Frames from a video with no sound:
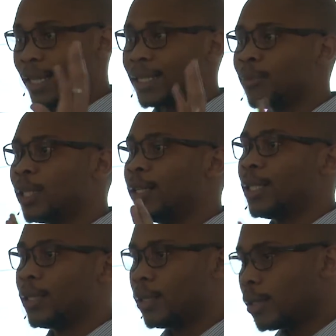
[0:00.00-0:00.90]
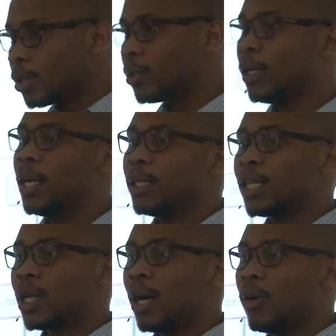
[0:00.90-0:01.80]
gets updated.
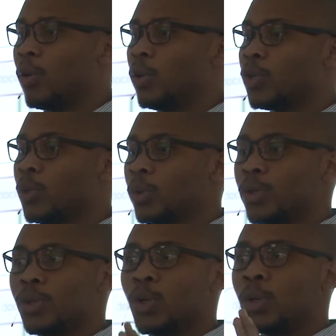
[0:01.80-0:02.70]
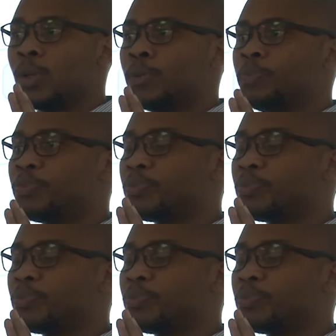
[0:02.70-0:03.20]
That's how your